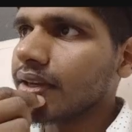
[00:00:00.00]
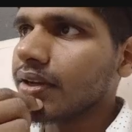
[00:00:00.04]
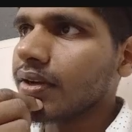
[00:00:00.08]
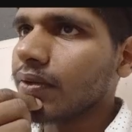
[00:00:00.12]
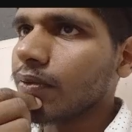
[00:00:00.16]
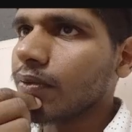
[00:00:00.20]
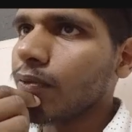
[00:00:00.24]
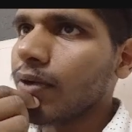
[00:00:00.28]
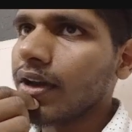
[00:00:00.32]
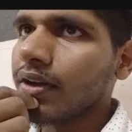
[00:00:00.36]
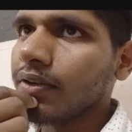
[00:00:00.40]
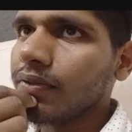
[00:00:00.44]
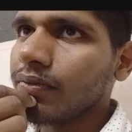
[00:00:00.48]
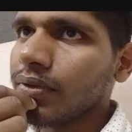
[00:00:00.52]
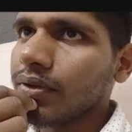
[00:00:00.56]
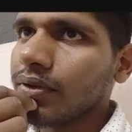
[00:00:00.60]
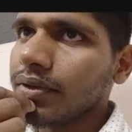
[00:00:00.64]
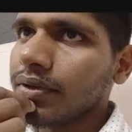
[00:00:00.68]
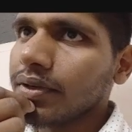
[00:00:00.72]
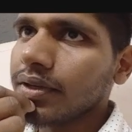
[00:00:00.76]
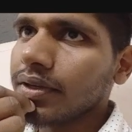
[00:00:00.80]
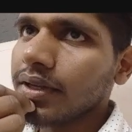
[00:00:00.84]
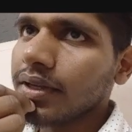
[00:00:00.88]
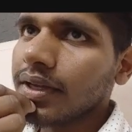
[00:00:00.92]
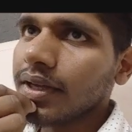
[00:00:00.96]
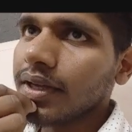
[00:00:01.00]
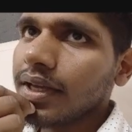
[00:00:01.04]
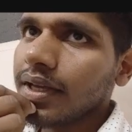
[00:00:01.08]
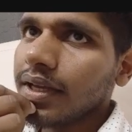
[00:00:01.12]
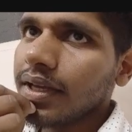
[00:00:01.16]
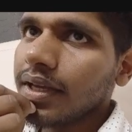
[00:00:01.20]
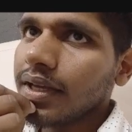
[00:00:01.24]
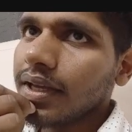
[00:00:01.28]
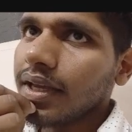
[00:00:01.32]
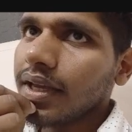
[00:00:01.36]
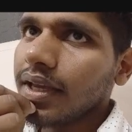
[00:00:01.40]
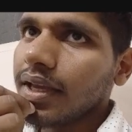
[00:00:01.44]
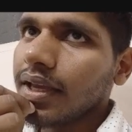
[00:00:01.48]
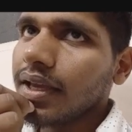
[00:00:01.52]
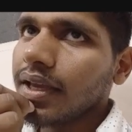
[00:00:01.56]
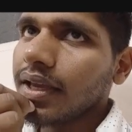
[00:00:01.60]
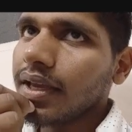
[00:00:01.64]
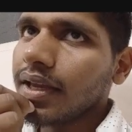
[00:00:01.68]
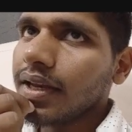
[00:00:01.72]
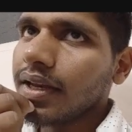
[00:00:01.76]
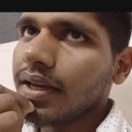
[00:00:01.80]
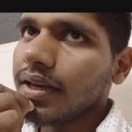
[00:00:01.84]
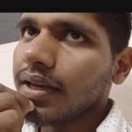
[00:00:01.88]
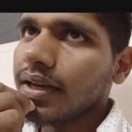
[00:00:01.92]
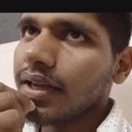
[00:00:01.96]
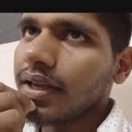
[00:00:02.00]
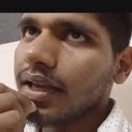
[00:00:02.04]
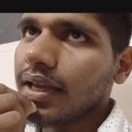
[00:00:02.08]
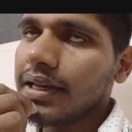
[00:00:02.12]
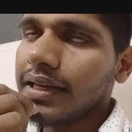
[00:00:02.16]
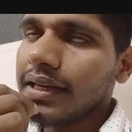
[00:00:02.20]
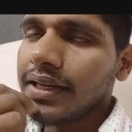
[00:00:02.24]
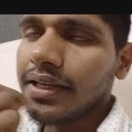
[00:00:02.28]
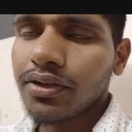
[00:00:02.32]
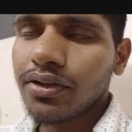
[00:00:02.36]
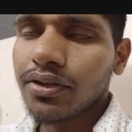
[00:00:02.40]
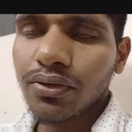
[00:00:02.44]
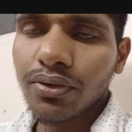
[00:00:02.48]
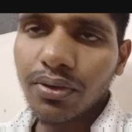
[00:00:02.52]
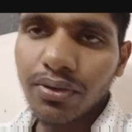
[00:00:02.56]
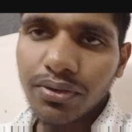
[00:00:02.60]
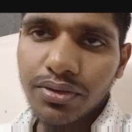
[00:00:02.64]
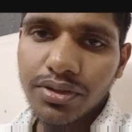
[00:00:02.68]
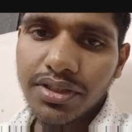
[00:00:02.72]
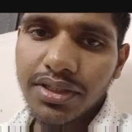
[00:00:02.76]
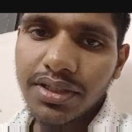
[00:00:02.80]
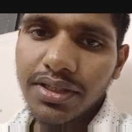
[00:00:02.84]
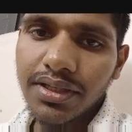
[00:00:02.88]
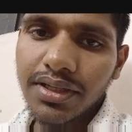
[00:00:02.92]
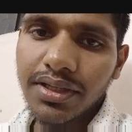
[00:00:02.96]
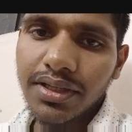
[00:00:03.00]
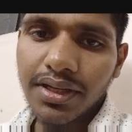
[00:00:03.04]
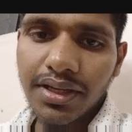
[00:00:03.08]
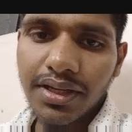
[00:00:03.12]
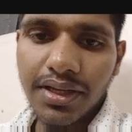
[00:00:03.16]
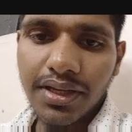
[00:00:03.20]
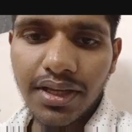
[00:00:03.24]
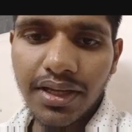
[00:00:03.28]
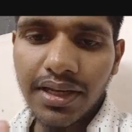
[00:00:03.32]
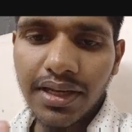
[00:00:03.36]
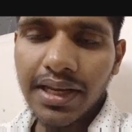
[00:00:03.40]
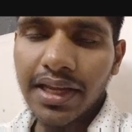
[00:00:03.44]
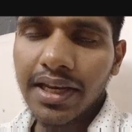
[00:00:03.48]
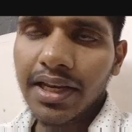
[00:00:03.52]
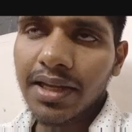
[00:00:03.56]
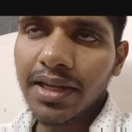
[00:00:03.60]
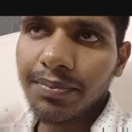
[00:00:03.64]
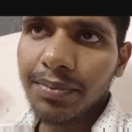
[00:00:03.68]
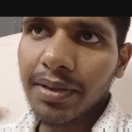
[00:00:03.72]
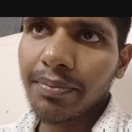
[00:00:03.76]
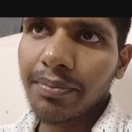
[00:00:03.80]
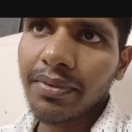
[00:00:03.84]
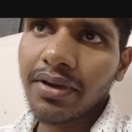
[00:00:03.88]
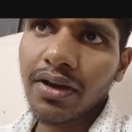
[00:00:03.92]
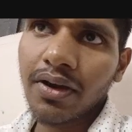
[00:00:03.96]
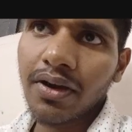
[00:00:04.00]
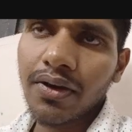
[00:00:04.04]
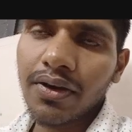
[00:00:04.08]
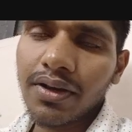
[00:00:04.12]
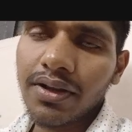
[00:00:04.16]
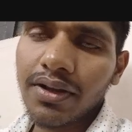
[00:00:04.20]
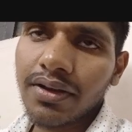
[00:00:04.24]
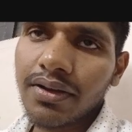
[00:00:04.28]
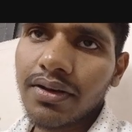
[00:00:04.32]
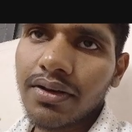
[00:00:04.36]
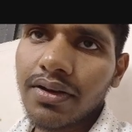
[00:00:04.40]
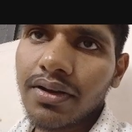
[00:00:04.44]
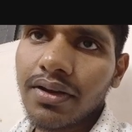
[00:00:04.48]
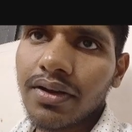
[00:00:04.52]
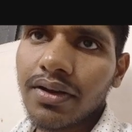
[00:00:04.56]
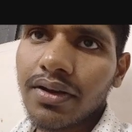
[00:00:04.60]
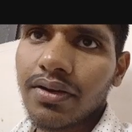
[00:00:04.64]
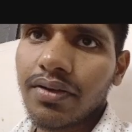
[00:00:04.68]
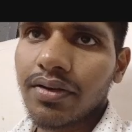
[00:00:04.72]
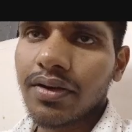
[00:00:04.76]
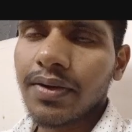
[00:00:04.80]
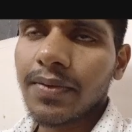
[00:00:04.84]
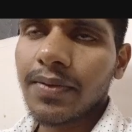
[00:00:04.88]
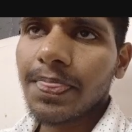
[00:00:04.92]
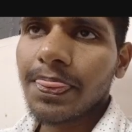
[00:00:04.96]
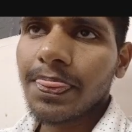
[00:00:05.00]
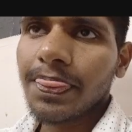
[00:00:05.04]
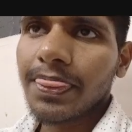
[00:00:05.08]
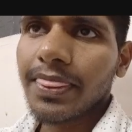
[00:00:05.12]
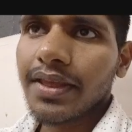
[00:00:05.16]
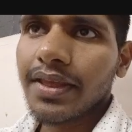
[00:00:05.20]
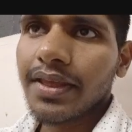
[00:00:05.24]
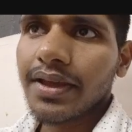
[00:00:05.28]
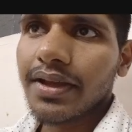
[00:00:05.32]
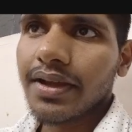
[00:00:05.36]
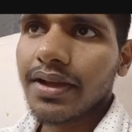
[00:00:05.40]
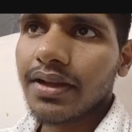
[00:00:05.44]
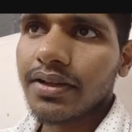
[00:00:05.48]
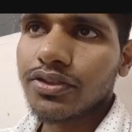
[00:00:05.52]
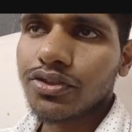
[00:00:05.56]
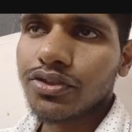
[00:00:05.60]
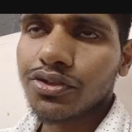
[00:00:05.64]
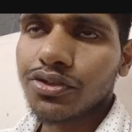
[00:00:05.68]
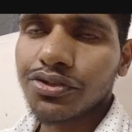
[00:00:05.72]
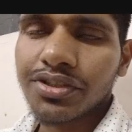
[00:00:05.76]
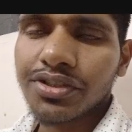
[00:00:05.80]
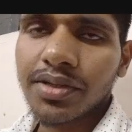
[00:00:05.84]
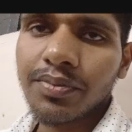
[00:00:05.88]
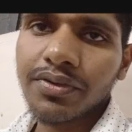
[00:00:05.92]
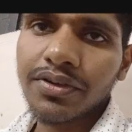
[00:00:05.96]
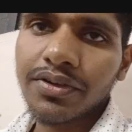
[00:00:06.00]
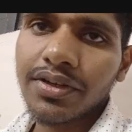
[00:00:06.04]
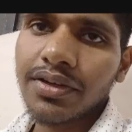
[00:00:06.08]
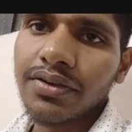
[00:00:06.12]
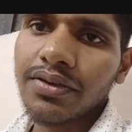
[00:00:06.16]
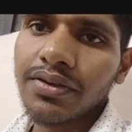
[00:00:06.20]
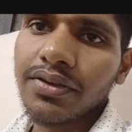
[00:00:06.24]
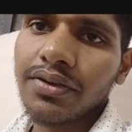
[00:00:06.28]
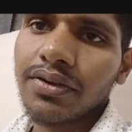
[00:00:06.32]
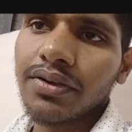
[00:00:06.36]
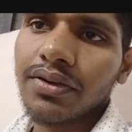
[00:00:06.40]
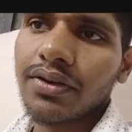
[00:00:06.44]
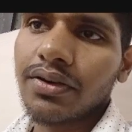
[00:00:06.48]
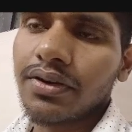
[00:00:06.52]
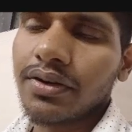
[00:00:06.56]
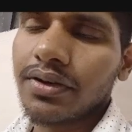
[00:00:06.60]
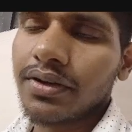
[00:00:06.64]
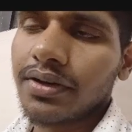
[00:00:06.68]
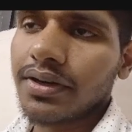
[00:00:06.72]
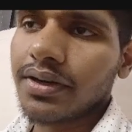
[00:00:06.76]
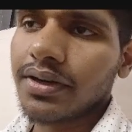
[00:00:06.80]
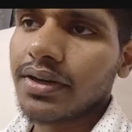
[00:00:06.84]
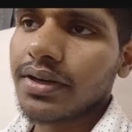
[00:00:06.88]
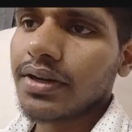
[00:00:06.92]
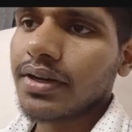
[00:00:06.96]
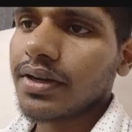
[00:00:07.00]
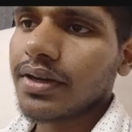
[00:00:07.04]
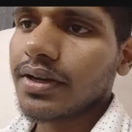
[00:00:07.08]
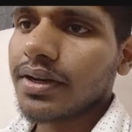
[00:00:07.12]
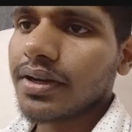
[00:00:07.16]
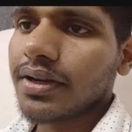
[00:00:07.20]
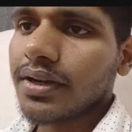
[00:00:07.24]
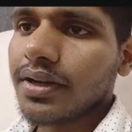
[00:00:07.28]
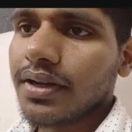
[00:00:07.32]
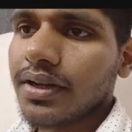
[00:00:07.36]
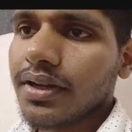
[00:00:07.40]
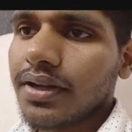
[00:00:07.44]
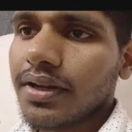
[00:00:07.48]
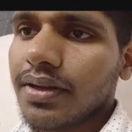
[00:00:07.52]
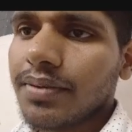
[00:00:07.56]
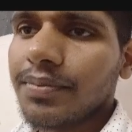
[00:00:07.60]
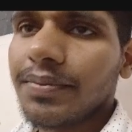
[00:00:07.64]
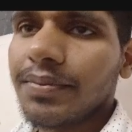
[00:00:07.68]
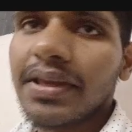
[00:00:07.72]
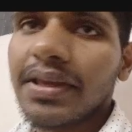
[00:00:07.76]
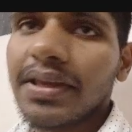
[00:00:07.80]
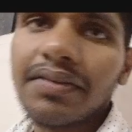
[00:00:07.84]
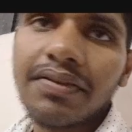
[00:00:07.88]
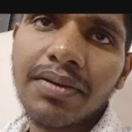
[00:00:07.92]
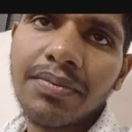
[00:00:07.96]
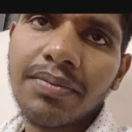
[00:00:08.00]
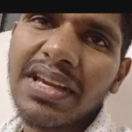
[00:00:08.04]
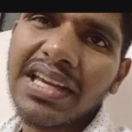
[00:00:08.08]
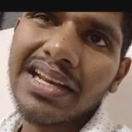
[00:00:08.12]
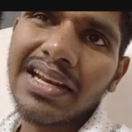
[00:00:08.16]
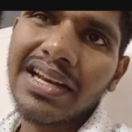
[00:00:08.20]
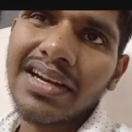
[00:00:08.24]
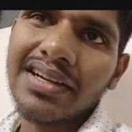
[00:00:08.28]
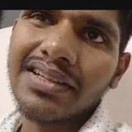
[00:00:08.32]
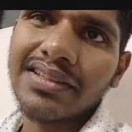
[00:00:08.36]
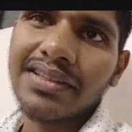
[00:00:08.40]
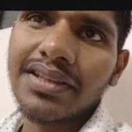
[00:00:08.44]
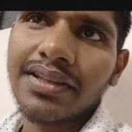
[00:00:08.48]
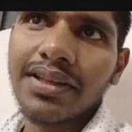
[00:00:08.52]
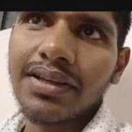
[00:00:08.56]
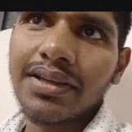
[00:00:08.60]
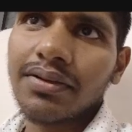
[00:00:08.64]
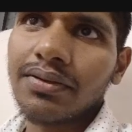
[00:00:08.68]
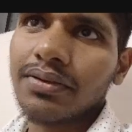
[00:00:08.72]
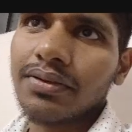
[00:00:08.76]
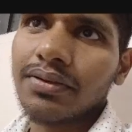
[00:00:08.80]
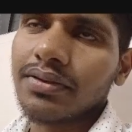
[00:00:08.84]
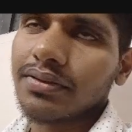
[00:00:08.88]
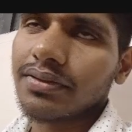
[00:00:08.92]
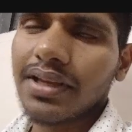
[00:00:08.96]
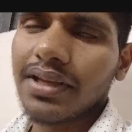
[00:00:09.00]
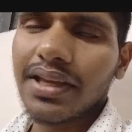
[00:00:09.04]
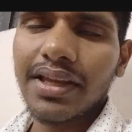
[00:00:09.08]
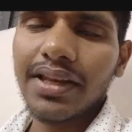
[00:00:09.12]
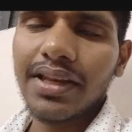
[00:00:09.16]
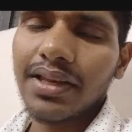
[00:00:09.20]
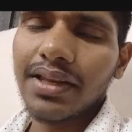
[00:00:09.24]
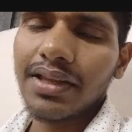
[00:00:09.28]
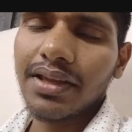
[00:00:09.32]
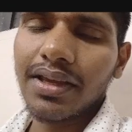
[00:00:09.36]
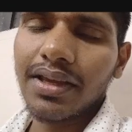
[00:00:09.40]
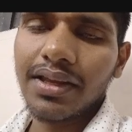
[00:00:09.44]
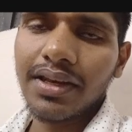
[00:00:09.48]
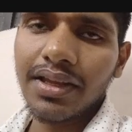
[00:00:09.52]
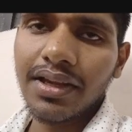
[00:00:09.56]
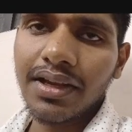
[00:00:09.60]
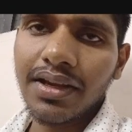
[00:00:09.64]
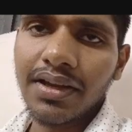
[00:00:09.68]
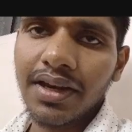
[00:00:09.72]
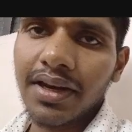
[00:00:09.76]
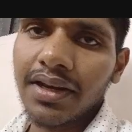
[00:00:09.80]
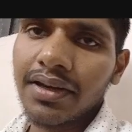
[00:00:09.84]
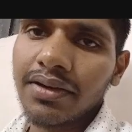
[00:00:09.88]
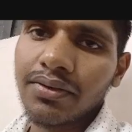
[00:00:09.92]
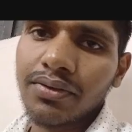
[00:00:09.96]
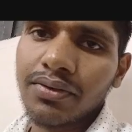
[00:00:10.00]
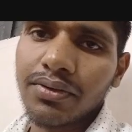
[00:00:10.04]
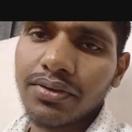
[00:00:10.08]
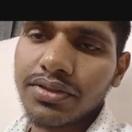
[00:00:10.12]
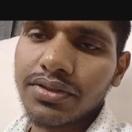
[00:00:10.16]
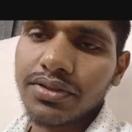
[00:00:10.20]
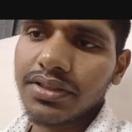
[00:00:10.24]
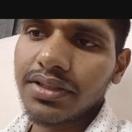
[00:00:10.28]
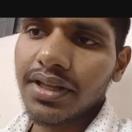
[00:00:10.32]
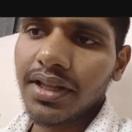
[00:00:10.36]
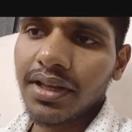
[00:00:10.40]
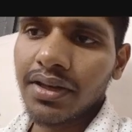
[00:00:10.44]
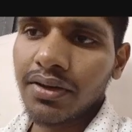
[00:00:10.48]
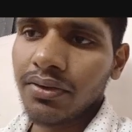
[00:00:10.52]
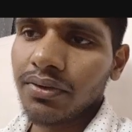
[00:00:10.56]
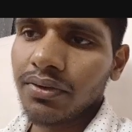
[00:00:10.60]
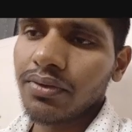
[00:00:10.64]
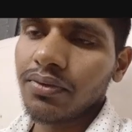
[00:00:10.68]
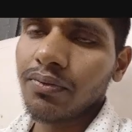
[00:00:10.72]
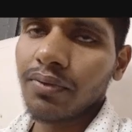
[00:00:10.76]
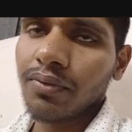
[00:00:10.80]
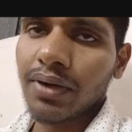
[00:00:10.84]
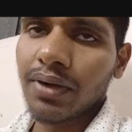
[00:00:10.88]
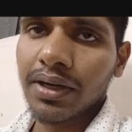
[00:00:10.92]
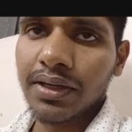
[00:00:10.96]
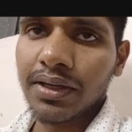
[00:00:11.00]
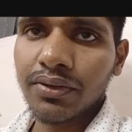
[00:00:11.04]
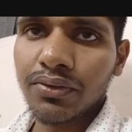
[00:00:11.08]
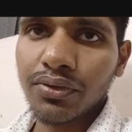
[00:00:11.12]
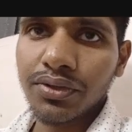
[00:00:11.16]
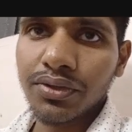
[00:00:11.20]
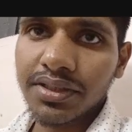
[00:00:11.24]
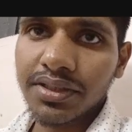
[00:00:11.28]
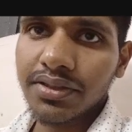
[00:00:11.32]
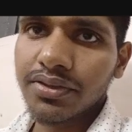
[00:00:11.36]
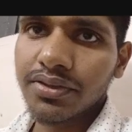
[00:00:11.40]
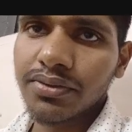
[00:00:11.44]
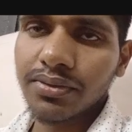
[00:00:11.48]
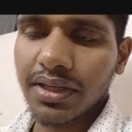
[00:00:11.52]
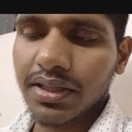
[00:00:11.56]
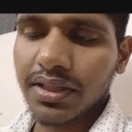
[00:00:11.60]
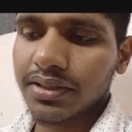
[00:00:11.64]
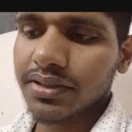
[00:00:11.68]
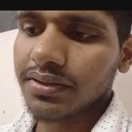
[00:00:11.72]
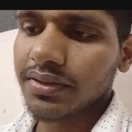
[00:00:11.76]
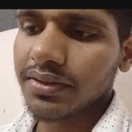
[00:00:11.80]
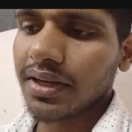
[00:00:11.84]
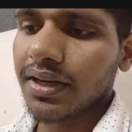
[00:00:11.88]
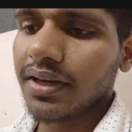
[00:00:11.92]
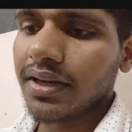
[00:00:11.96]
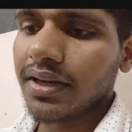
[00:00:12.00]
what would an elite coach like Pep Guardiola or Jose Mourinho or even Mikel Arteta or any great coach, they know what questions to ask, right?